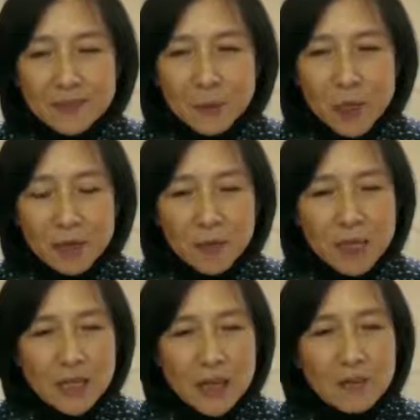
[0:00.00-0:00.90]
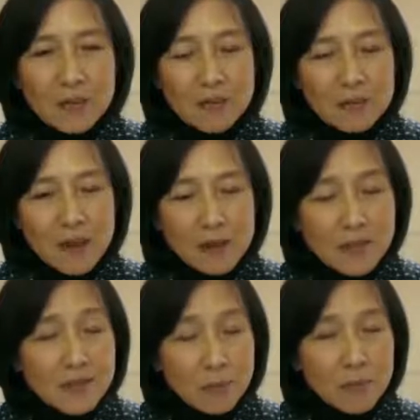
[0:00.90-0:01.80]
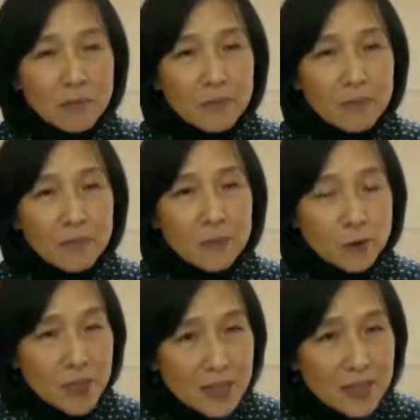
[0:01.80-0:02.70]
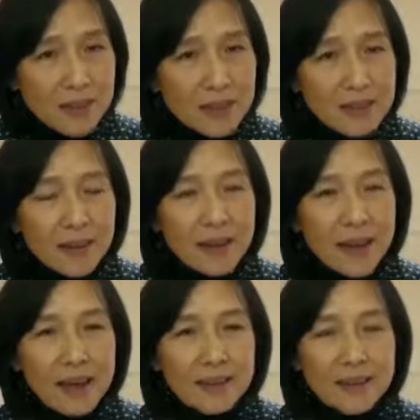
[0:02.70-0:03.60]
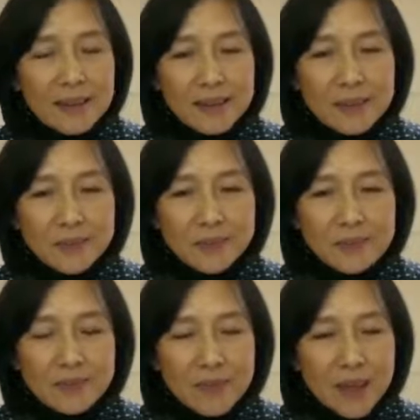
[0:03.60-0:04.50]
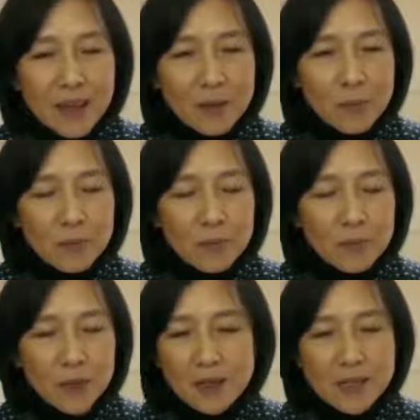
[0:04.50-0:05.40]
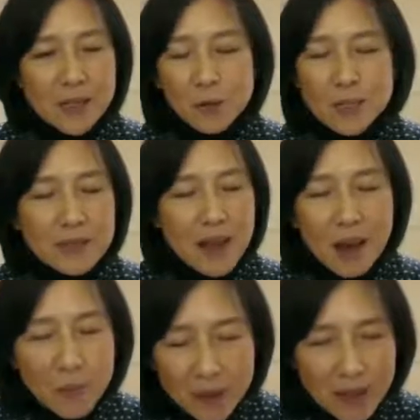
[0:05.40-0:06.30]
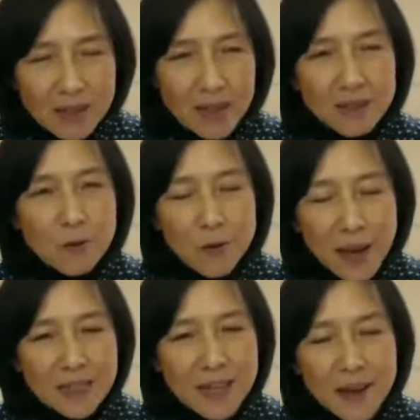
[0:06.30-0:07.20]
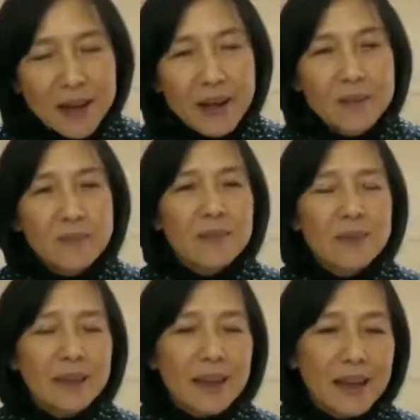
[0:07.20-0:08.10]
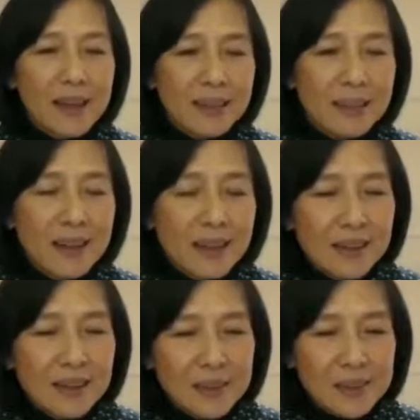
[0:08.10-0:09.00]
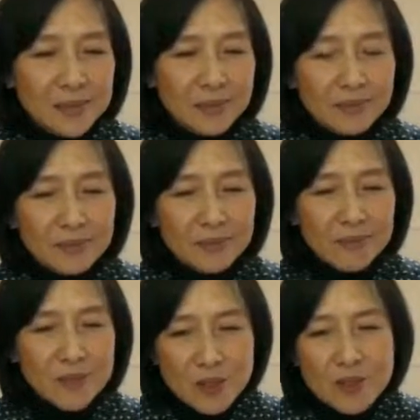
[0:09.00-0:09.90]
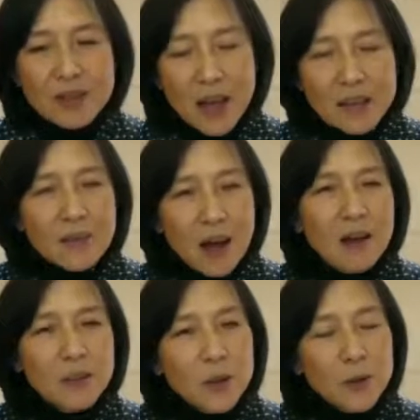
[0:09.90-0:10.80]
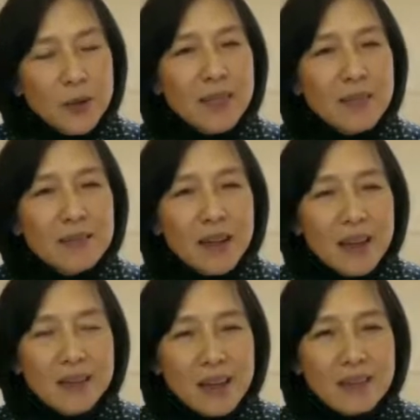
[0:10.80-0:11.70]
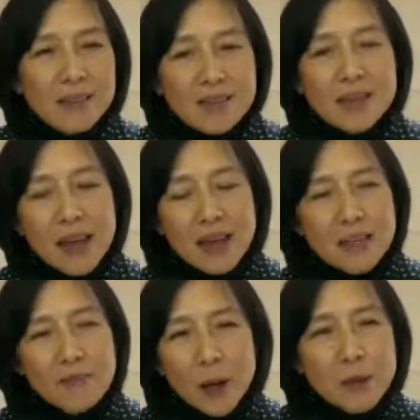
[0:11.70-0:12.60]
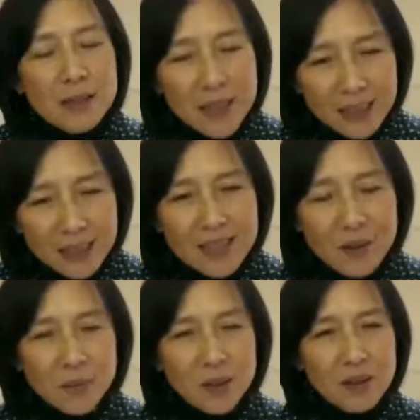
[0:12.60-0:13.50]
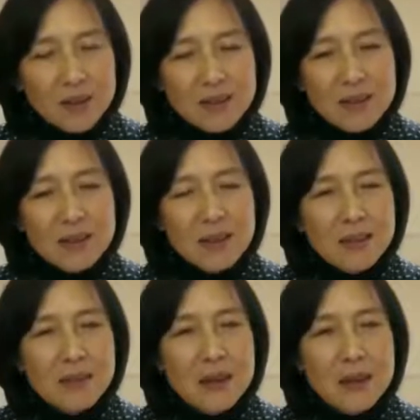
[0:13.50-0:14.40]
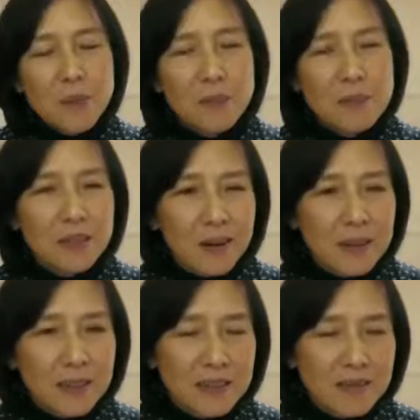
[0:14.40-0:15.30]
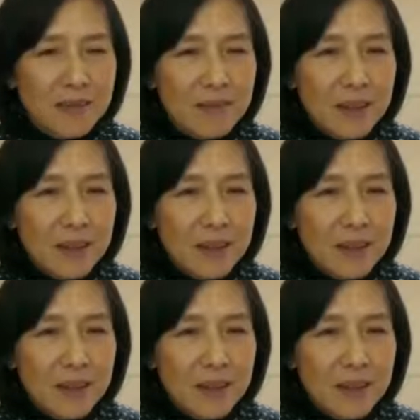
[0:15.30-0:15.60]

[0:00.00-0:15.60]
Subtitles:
we did lost some trees, and because it was not planted at the right time, and just kind of ongoing. And in this case, very lucky because this is a public garden